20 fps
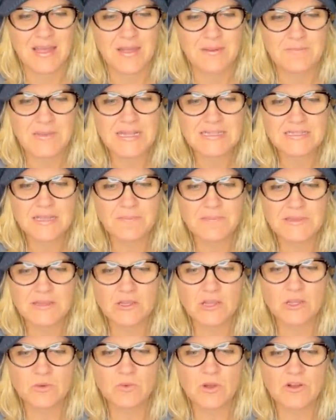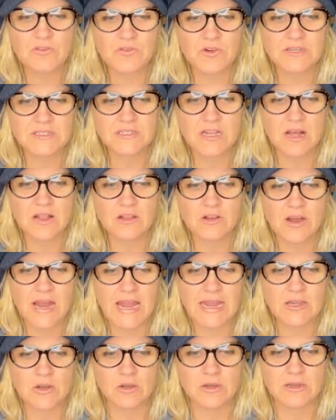Picked up at the Goodwill for a dollar
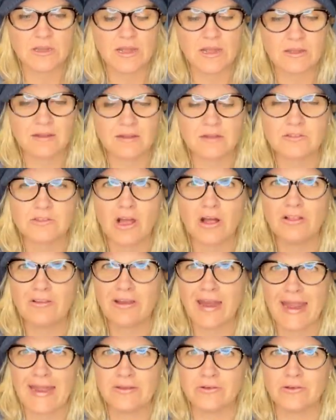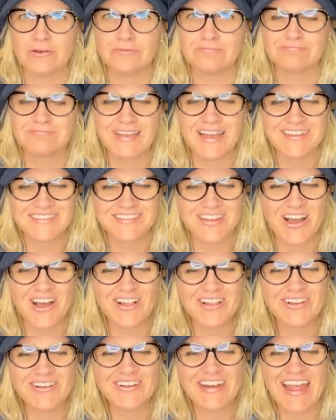eighty. A dollar eighter, a
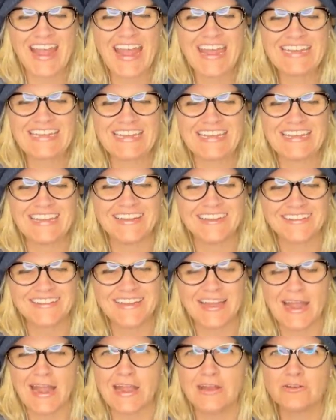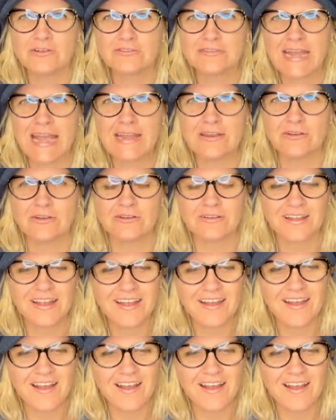dollar eighty, eighter tater.